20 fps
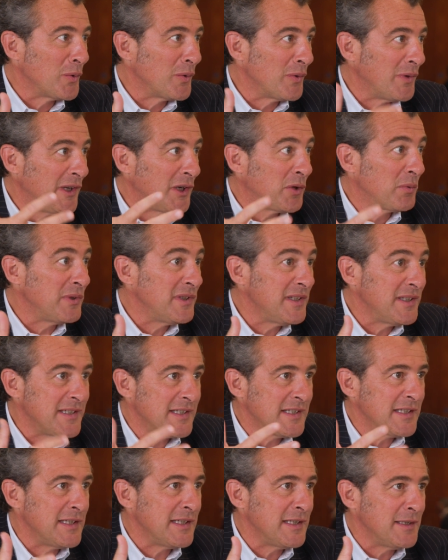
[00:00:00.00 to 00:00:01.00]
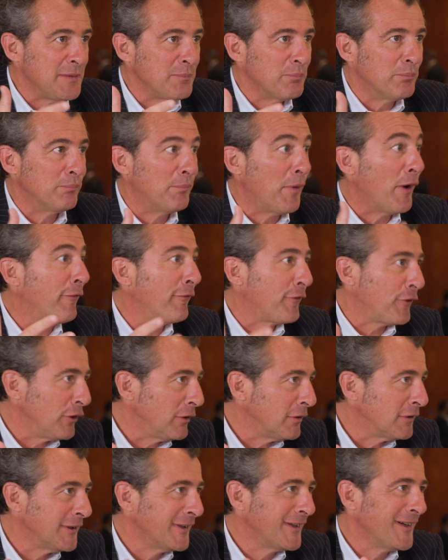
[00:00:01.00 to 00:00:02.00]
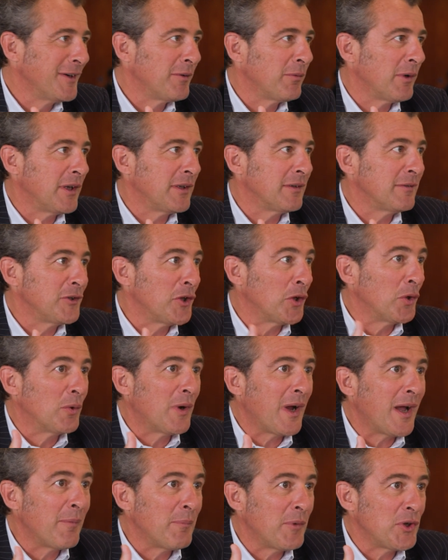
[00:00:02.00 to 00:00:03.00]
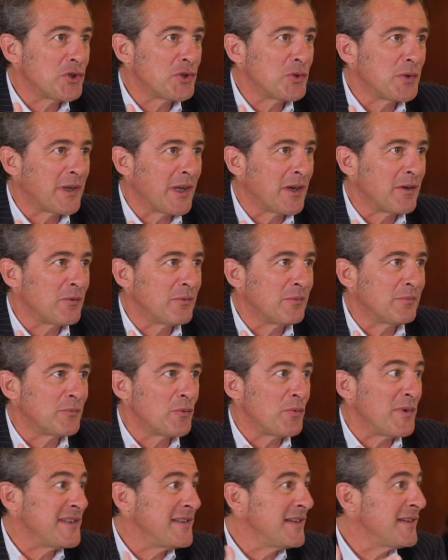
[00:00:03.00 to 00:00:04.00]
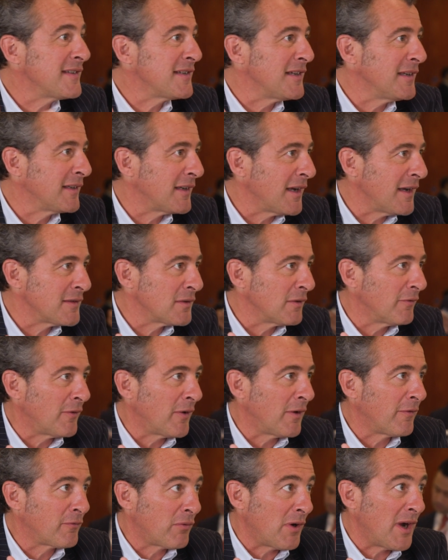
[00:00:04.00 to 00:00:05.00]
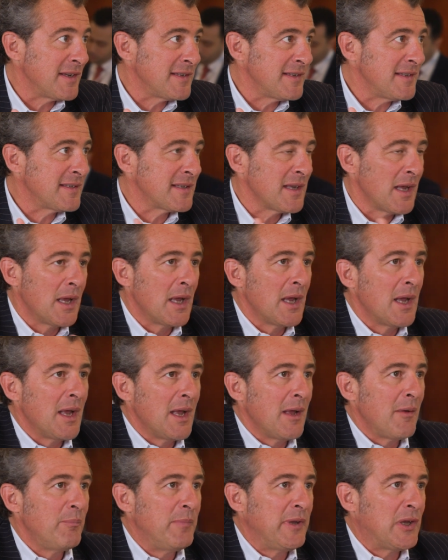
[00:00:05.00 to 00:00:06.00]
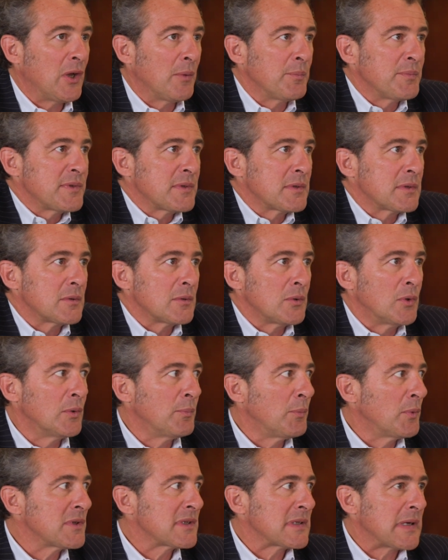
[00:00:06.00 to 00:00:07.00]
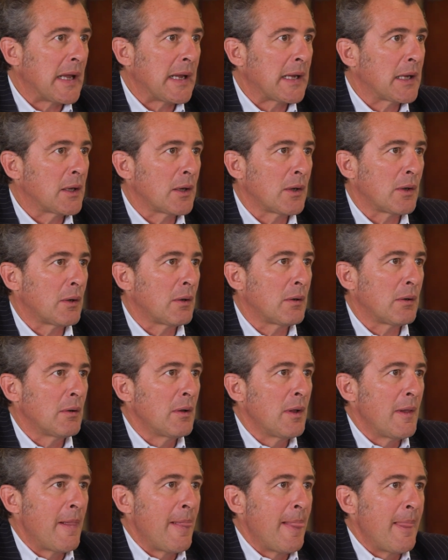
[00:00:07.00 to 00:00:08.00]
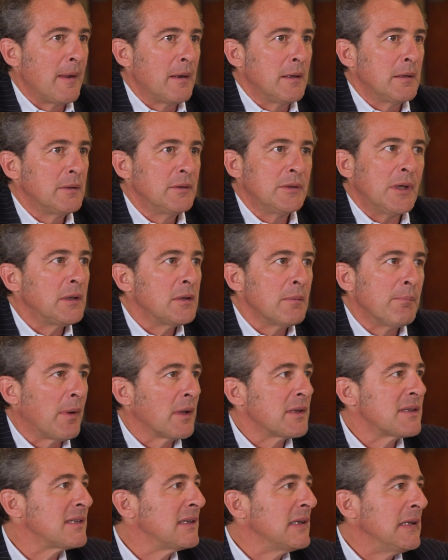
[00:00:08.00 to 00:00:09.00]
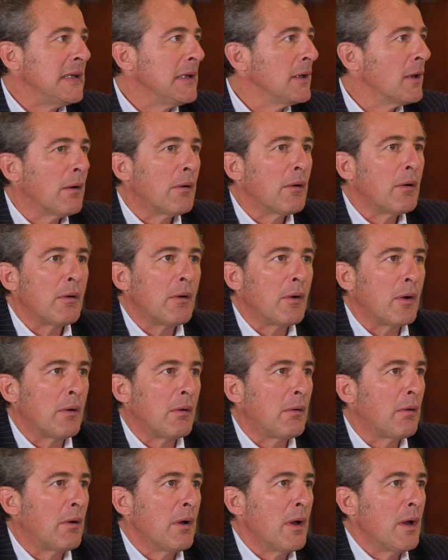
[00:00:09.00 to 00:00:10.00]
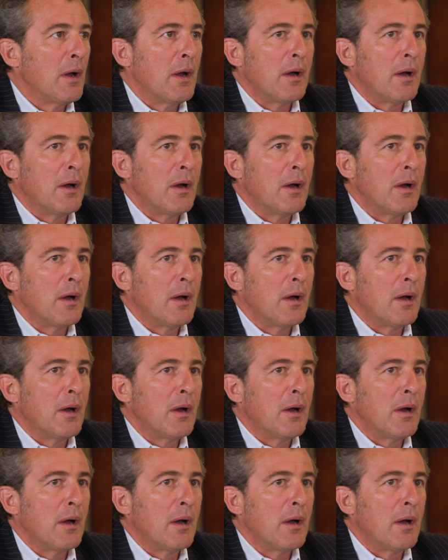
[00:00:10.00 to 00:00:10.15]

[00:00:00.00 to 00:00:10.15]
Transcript: your liquidity buffer, when you know how much you can resist in case of crisis, becomes almost like not a monthly or